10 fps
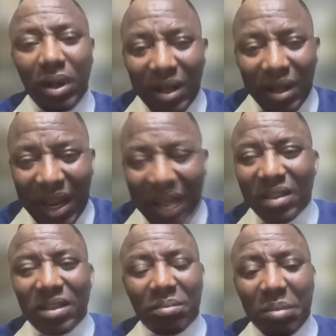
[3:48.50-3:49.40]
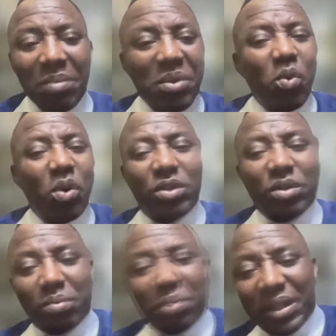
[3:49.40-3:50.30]
that might be what you
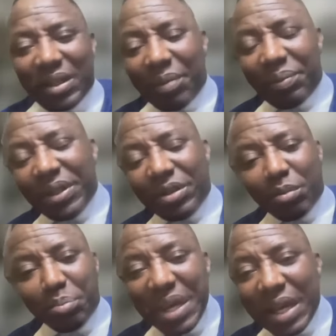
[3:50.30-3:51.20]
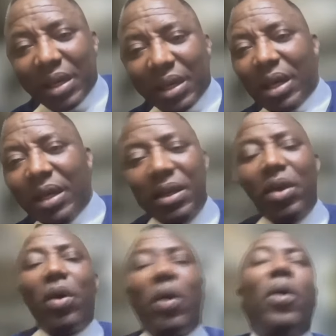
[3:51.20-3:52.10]
interpret to mean that,
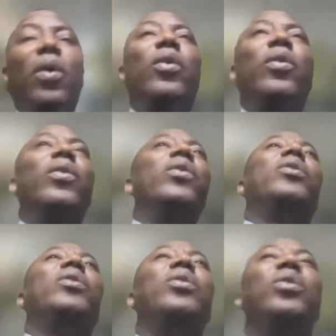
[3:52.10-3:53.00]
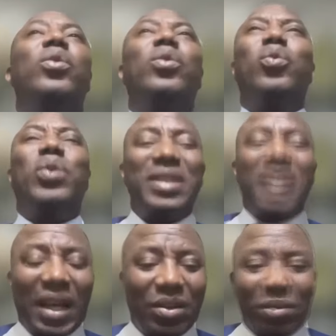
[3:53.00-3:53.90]
oh, you wish that
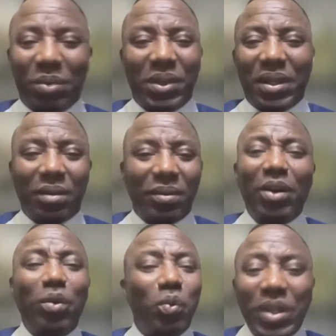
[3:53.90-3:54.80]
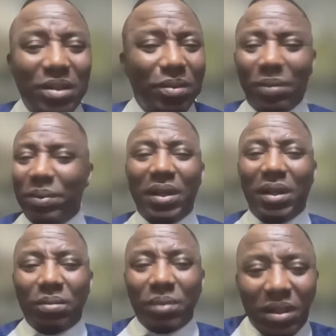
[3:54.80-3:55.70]
you'd be Peter Obi. I don't wish to be Peter
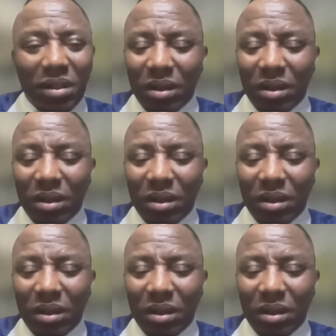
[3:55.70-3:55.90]
Obi.